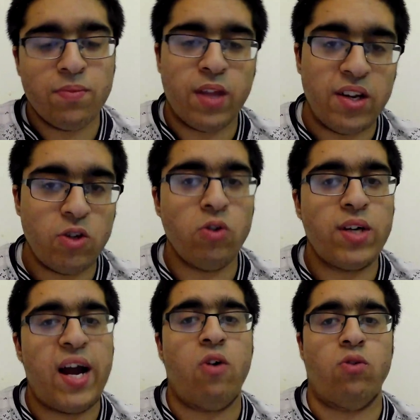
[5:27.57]
They do
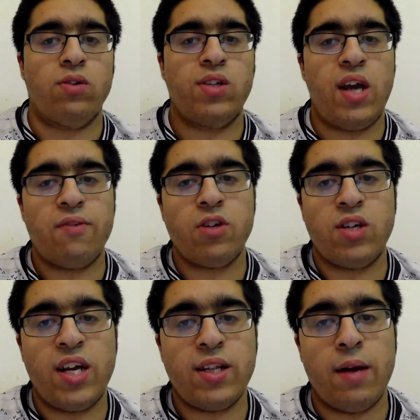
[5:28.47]
count, so you have to
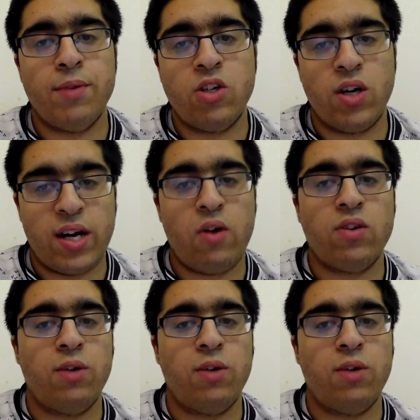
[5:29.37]
take them into account.